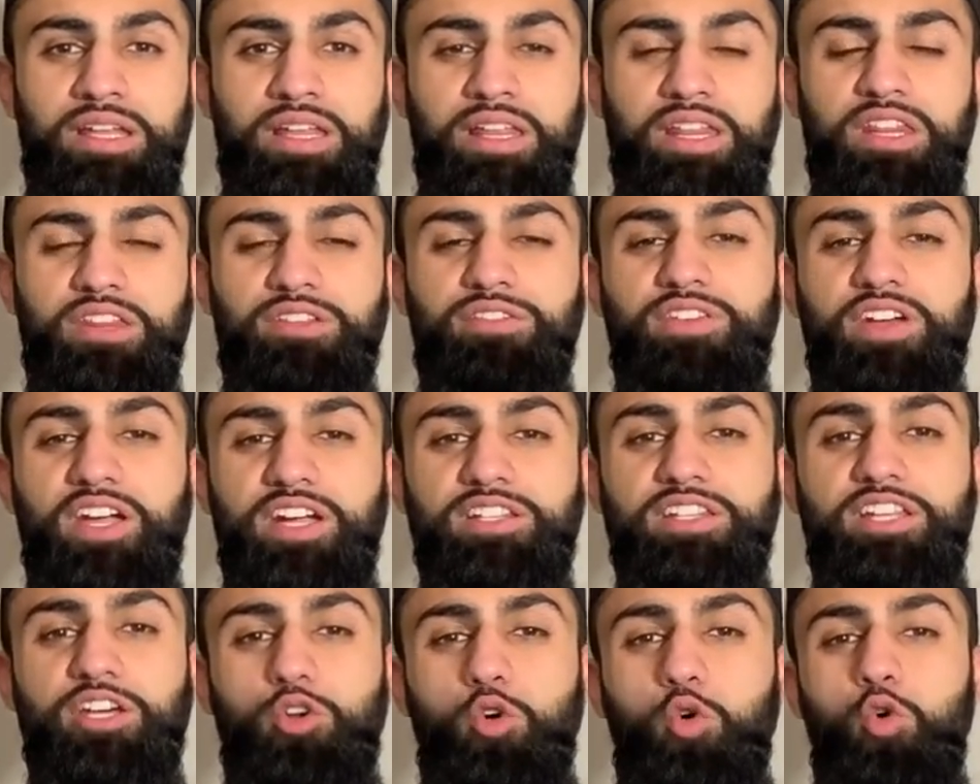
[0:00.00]
the fact
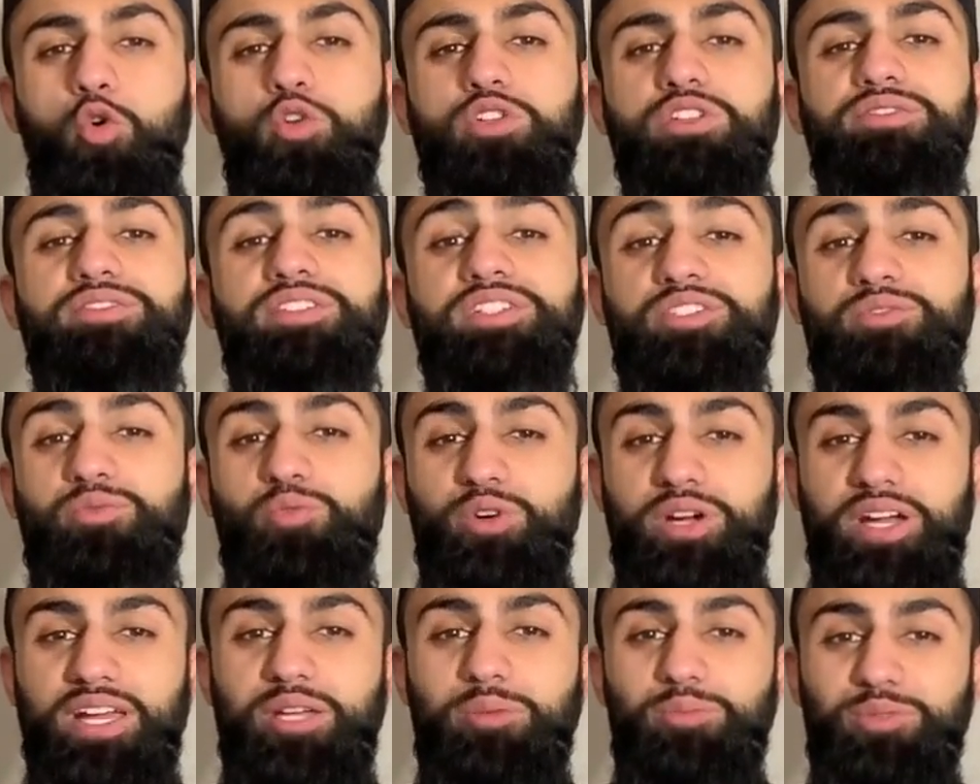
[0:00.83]
that all of us
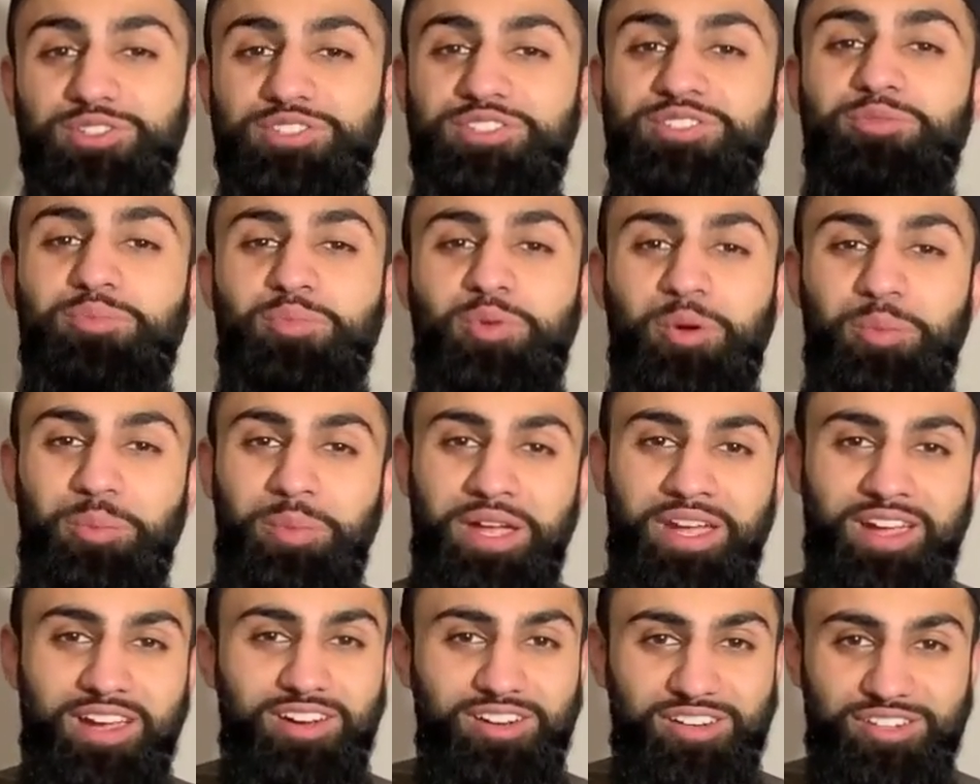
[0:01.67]
were able to
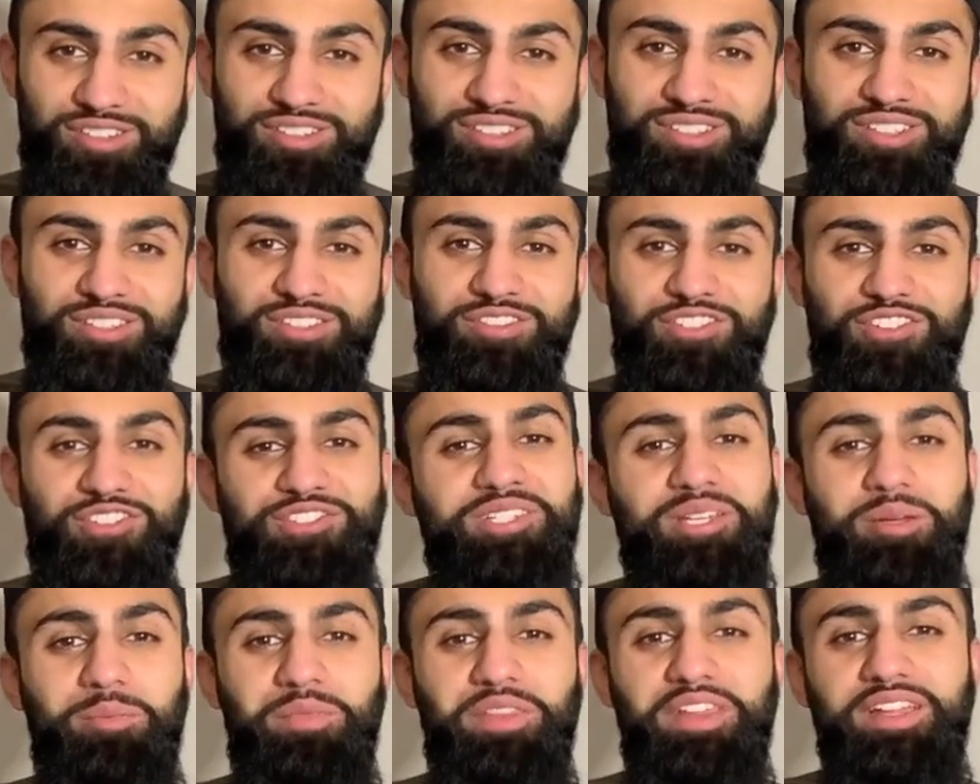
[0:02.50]
prepare for
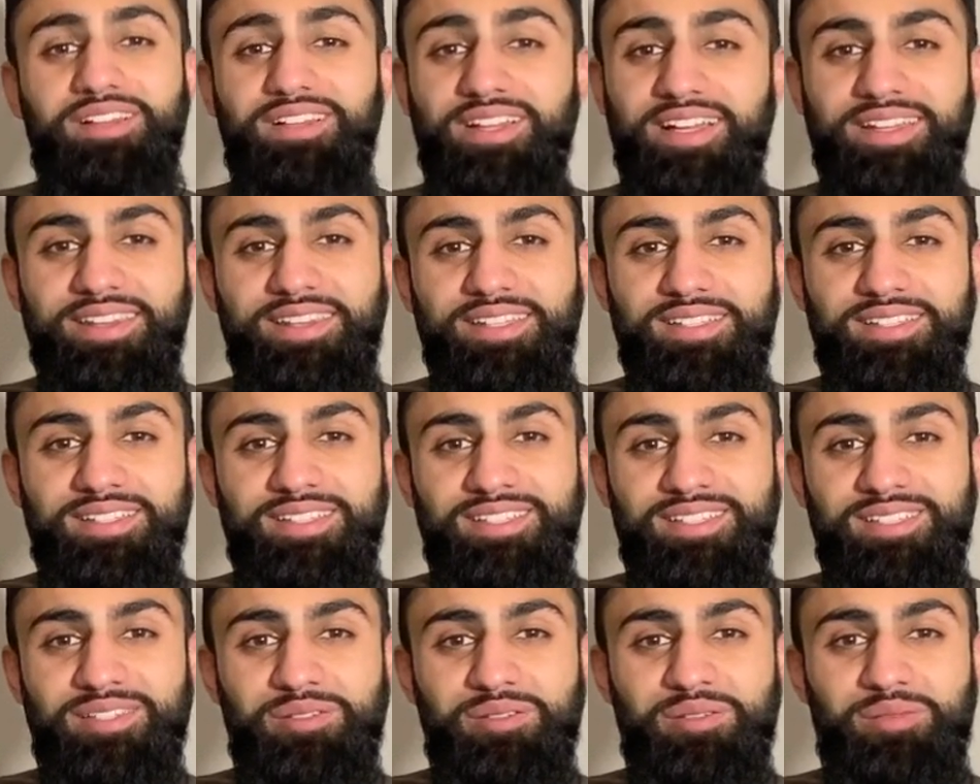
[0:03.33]
something like this